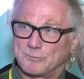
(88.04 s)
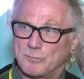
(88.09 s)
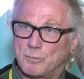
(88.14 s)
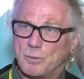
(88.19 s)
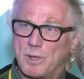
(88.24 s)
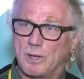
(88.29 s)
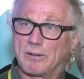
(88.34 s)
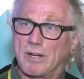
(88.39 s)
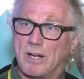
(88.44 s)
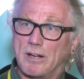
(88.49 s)

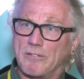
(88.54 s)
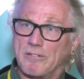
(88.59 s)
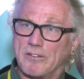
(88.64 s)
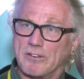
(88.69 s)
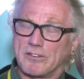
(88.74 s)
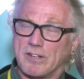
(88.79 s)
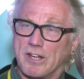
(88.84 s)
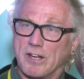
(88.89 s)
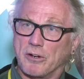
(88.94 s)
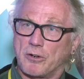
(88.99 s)
Well, none of
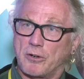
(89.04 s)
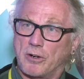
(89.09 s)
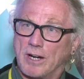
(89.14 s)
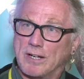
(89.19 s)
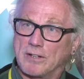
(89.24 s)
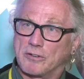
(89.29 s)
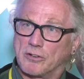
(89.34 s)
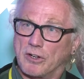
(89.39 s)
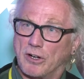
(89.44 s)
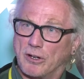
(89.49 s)
this can
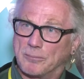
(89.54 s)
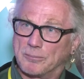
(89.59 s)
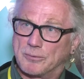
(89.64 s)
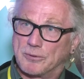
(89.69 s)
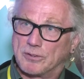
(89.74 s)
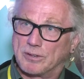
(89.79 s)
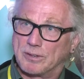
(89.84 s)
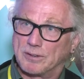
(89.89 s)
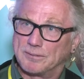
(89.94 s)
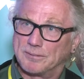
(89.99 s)
create
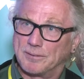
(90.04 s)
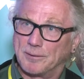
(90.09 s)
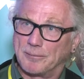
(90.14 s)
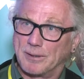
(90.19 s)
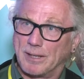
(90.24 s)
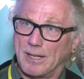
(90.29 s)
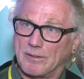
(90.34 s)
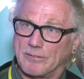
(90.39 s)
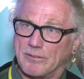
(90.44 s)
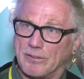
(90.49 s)
jobs. I
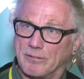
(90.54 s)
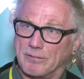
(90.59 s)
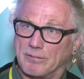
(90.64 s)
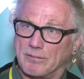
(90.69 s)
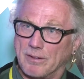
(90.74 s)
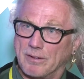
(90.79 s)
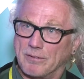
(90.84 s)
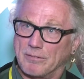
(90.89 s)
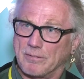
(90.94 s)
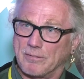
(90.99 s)
mean, that's the,
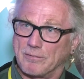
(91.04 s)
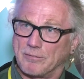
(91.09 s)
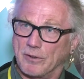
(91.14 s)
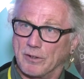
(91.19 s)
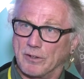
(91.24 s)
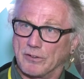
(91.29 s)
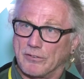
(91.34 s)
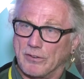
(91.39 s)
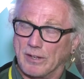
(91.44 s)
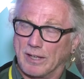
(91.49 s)
the
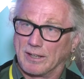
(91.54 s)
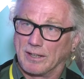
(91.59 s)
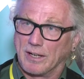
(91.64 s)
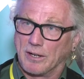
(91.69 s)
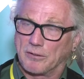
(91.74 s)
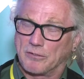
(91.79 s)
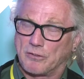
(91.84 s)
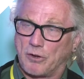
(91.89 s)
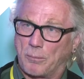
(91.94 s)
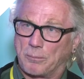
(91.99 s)
first thing. You
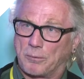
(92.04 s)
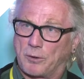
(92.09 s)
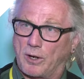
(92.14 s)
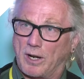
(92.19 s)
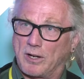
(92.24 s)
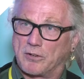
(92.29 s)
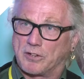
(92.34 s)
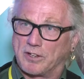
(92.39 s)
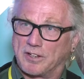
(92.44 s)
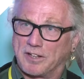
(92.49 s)
know, job
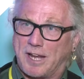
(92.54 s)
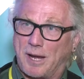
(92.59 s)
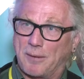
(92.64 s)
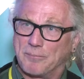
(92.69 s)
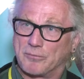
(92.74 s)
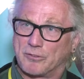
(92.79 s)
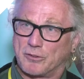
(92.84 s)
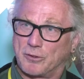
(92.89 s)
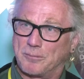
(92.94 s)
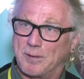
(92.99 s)
creation
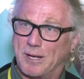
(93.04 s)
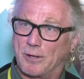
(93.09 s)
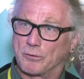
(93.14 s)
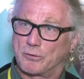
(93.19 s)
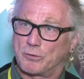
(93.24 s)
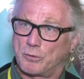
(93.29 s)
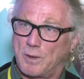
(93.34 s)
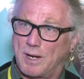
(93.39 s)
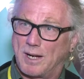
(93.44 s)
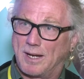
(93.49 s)
comes from
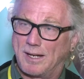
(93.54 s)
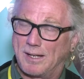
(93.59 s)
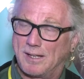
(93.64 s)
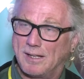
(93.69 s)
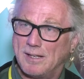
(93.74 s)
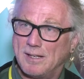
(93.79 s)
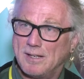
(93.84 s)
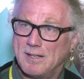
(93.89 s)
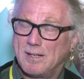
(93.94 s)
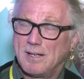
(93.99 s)
elsewhere
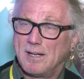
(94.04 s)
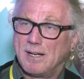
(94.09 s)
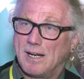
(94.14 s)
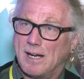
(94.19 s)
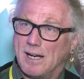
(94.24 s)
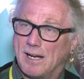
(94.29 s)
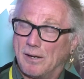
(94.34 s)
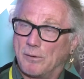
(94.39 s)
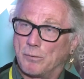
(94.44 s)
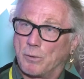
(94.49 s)

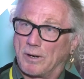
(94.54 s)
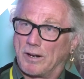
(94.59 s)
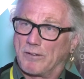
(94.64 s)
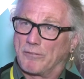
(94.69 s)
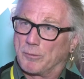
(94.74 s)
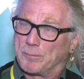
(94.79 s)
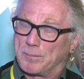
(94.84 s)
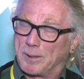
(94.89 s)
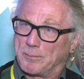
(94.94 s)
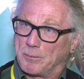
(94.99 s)
uh,
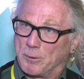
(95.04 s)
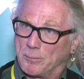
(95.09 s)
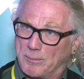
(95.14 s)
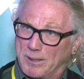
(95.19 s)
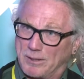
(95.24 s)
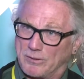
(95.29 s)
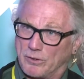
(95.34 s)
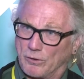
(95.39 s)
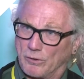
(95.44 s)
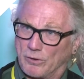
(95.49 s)
whatever people
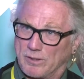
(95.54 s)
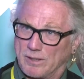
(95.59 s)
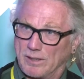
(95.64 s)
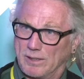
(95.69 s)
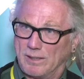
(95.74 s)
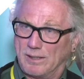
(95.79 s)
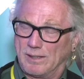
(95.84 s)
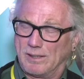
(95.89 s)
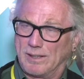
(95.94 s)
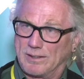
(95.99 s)
may talk uh,
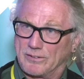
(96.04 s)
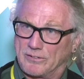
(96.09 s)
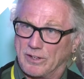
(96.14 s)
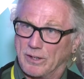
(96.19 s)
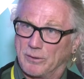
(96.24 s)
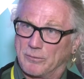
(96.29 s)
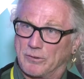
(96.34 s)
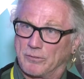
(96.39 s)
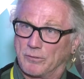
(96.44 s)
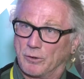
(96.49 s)
in
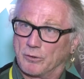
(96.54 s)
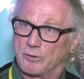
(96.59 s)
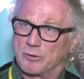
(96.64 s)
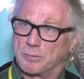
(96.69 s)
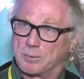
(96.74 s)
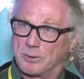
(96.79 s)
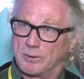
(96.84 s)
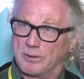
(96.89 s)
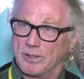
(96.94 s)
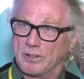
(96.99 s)
terms of
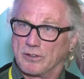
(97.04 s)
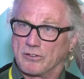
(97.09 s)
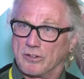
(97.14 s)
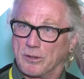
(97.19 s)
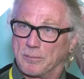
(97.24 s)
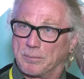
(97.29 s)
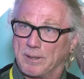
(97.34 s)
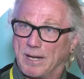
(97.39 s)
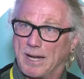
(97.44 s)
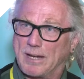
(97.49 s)

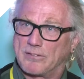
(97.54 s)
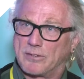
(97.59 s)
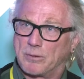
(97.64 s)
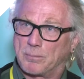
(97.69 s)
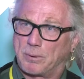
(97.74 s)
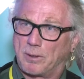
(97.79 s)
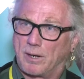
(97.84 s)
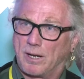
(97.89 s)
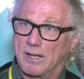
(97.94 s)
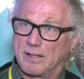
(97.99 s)
entrepreneurship and
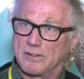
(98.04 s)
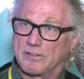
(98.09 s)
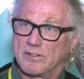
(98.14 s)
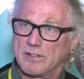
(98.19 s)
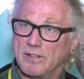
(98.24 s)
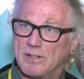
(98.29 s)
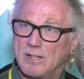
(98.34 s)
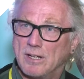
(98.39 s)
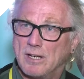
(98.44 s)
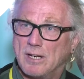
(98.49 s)

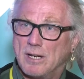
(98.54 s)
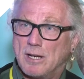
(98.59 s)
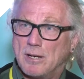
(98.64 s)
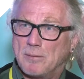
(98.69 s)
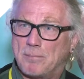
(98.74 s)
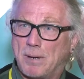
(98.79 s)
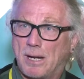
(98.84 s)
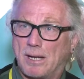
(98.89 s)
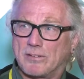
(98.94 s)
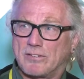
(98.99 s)
enterprise.
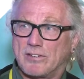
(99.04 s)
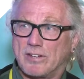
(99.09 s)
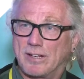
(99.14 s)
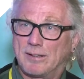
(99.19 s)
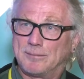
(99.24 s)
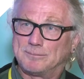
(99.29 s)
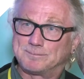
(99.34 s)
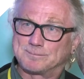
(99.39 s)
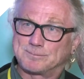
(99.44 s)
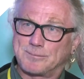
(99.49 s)
But
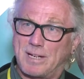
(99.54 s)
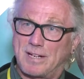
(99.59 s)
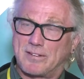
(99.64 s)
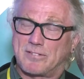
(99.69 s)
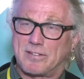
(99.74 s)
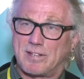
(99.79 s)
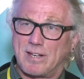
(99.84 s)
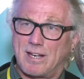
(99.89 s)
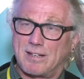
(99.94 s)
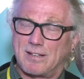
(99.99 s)
um,
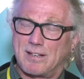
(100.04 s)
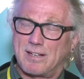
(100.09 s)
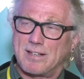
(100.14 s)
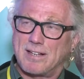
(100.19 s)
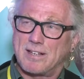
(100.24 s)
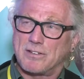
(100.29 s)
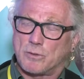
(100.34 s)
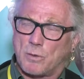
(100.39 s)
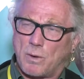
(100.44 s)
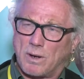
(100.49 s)
it's, it,
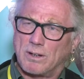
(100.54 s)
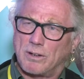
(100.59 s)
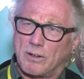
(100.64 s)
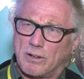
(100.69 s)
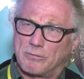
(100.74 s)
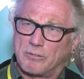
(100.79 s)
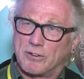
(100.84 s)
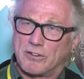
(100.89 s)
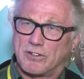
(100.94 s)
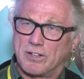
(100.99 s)
it, there's quite a
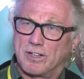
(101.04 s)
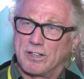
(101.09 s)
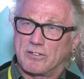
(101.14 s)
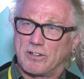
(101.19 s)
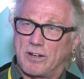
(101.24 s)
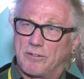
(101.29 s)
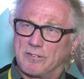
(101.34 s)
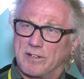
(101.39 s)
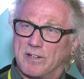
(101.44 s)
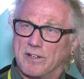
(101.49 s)
lot of
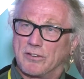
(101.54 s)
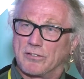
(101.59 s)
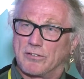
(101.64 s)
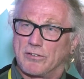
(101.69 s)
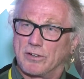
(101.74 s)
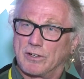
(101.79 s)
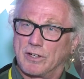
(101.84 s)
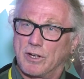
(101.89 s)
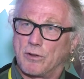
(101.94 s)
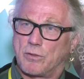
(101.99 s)
research evidence
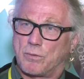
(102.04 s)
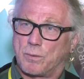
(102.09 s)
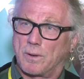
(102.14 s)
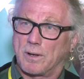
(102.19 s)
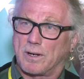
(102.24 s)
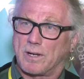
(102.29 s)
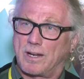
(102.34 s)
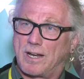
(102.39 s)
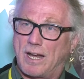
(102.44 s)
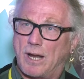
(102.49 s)
that youth
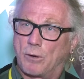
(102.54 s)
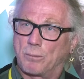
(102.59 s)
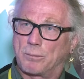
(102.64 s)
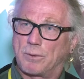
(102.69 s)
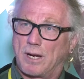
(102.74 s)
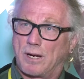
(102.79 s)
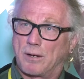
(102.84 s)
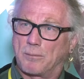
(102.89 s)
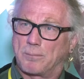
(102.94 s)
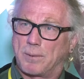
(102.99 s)
work can help
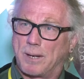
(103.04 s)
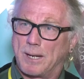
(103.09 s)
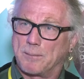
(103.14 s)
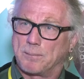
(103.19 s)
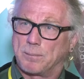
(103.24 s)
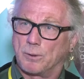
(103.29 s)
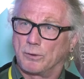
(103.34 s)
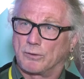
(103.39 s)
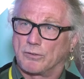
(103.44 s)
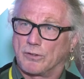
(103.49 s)
young
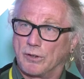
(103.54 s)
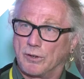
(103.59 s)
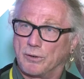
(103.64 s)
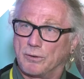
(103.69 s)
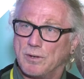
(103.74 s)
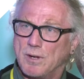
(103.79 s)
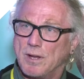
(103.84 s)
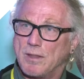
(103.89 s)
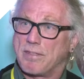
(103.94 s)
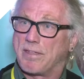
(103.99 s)
people
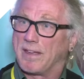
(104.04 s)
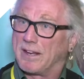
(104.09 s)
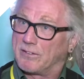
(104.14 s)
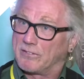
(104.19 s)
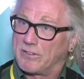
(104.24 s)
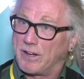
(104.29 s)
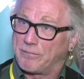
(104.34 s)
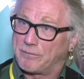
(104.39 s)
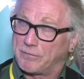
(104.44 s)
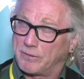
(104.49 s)
to
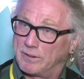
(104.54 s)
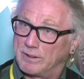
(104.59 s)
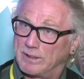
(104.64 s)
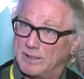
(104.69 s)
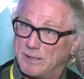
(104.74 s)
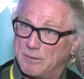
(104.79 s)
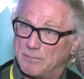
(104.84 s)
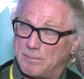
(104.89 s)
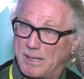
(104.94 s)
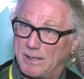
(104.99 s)
think
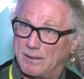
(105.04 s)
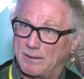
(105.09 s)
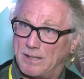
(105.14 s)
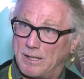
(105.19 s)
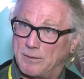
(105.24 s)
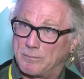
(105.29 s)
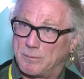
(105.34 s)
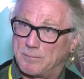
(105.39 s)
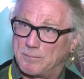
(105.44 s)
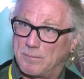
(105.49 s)
differently about
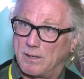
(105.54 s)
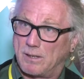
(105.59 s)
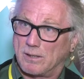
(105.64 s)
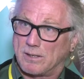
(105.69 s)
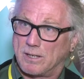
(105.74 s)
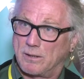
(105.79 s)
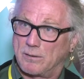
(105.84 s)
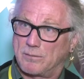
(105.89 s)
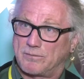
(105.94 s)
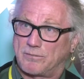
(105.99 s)
labour
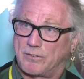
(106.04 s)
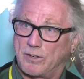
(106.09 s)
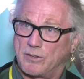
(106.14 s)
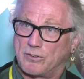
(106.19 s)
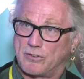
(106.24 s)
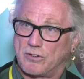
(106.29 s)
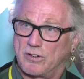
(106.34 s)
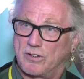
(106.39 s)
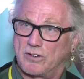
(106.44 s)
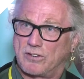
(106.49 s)
market
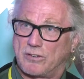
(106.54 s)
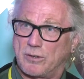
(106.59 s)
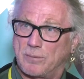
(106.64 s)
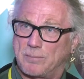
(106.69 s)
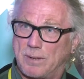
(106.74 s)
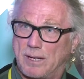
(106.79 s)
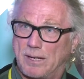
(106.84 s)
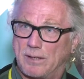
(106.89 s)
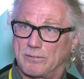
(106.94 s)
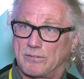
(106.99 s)
futures,
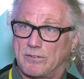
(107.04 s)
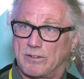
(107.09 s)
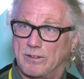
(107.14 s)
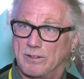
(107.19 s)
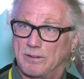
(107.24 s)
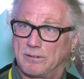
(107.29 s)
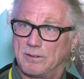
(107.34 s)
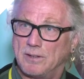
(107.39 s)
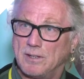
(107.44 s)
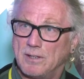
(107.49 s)
about
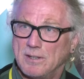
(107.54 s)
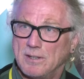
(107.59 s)
uh,